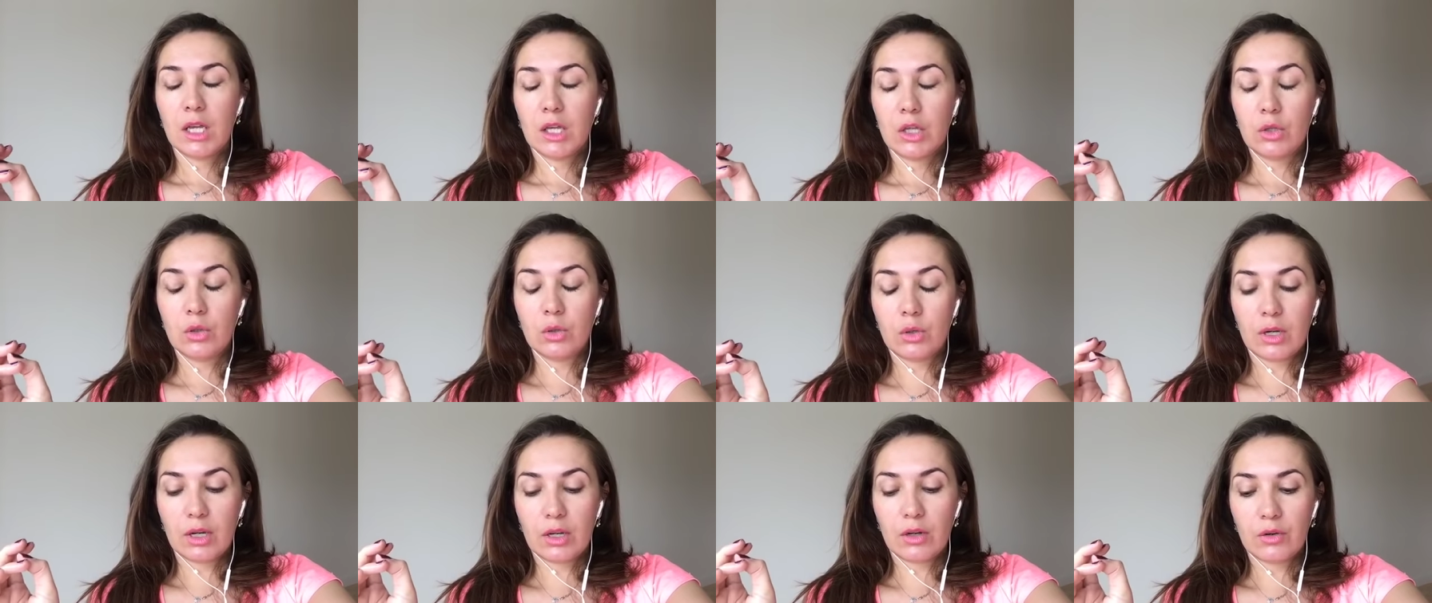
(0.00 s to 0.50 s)

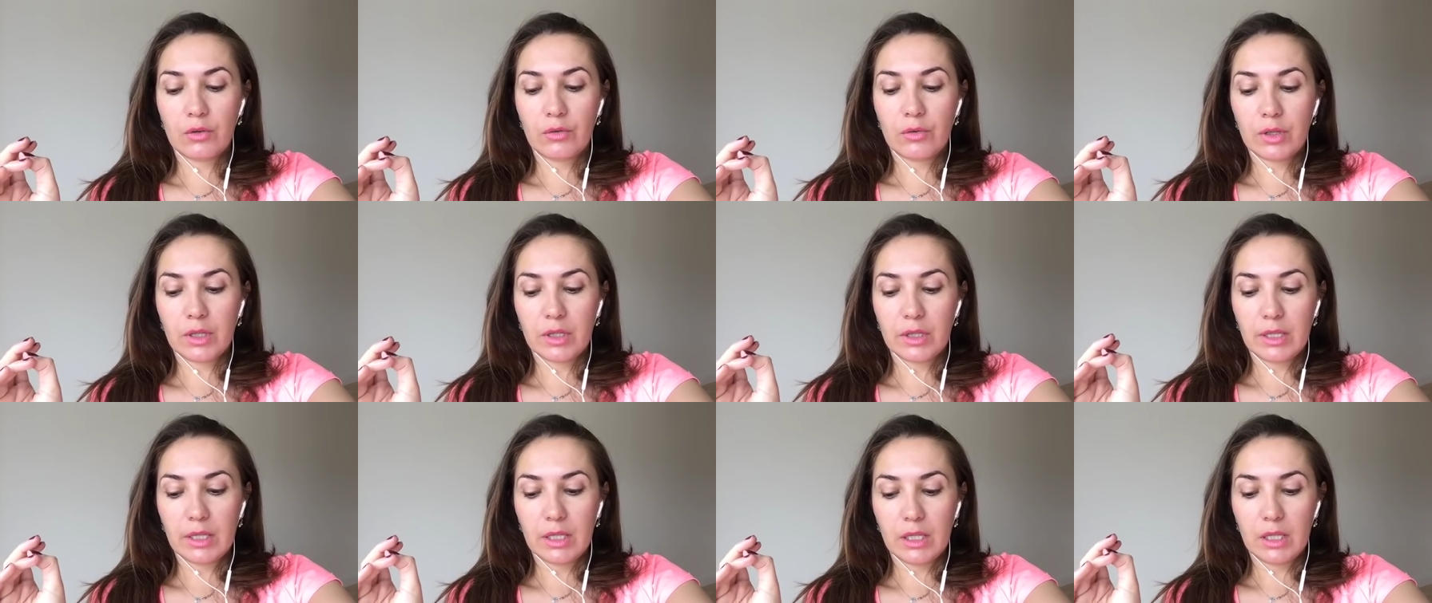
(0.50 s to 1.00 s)
you can't
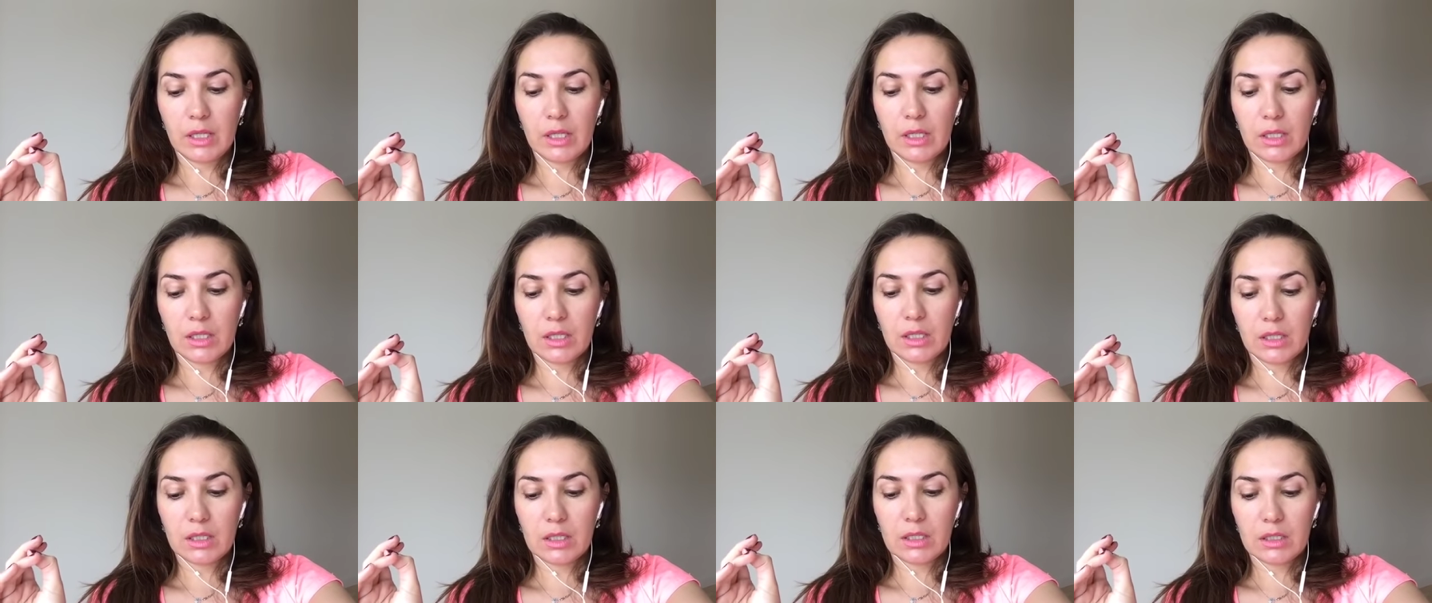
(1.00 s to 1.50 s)
really
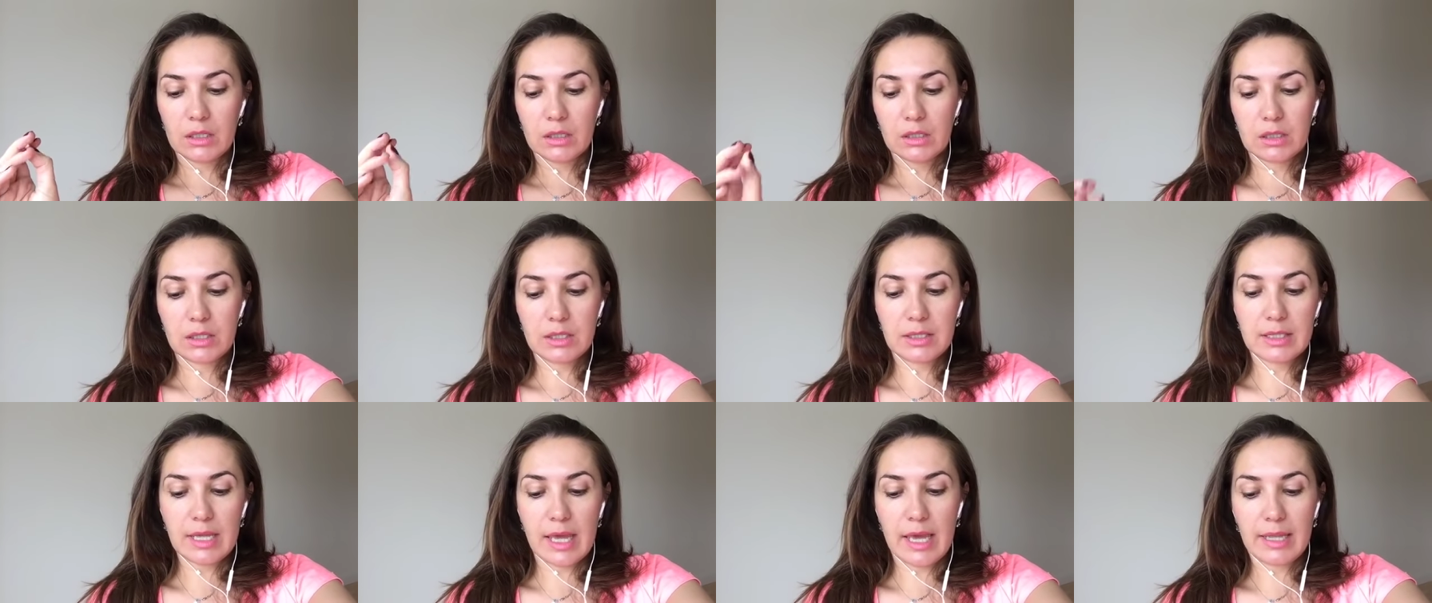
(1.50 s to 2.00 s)

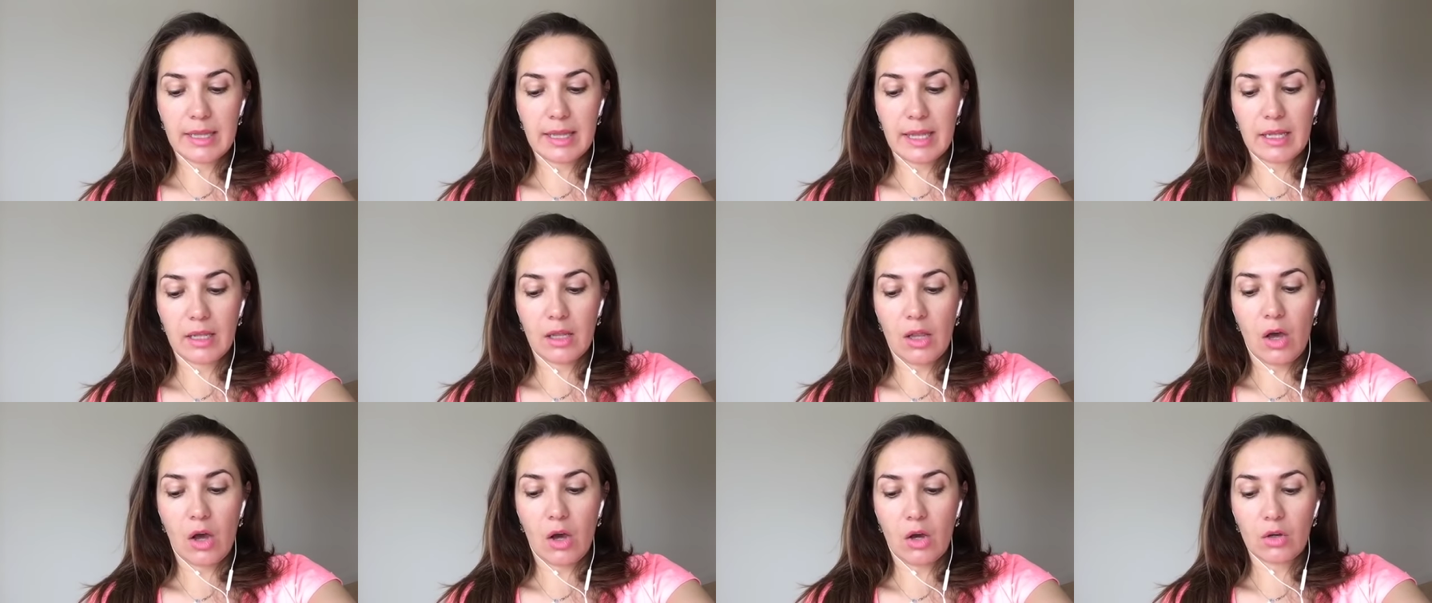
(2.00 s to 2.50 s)
stay that
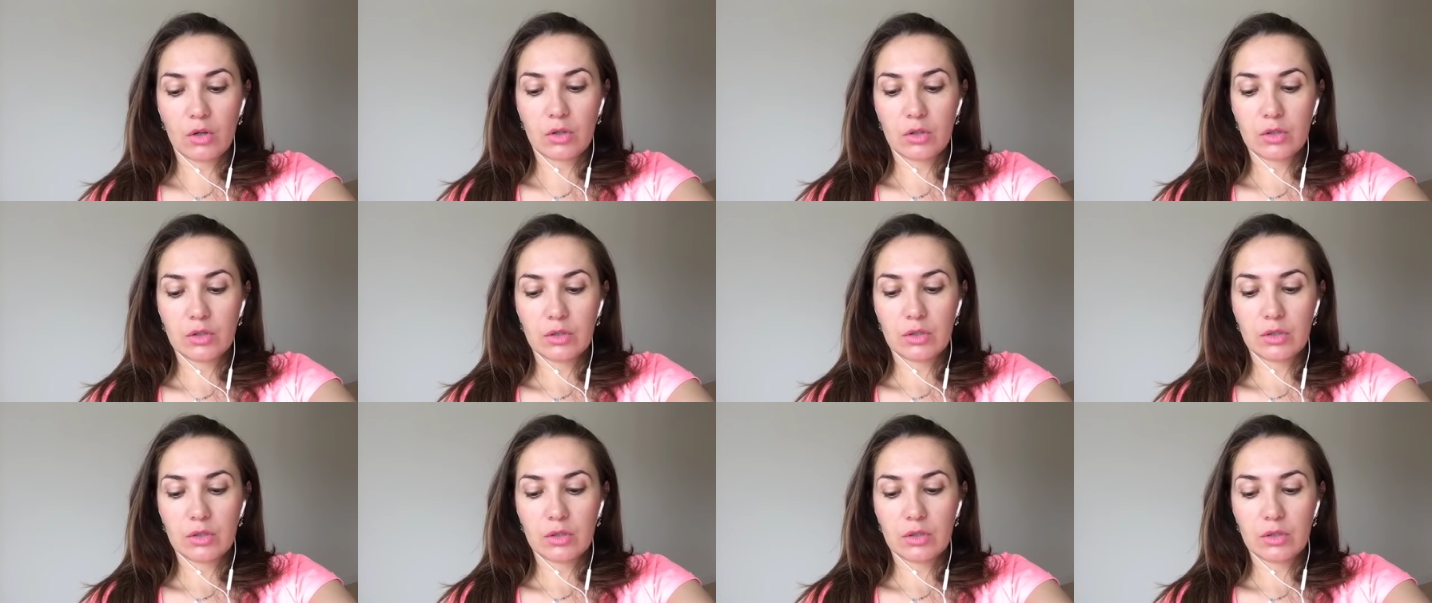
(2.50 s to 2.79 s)
long.